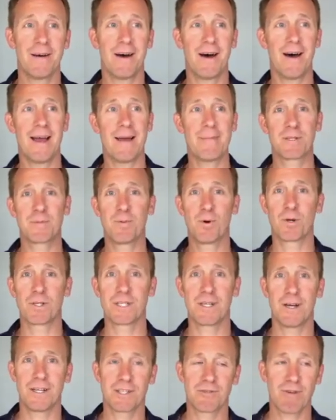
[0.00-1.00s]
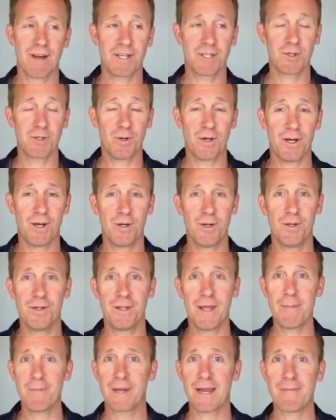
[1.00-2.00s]
I'm a sports science graduate who
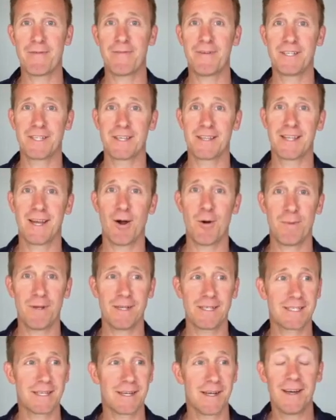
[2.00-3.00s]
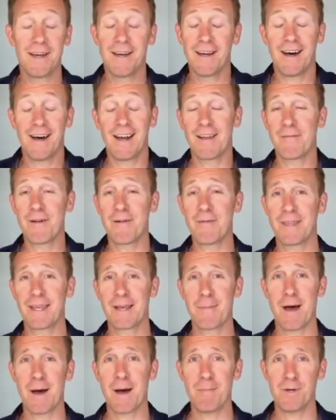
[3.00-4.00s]
then became a physiotherapist. I love everything
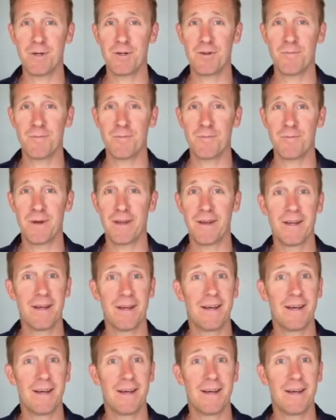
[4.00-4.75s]
about movement.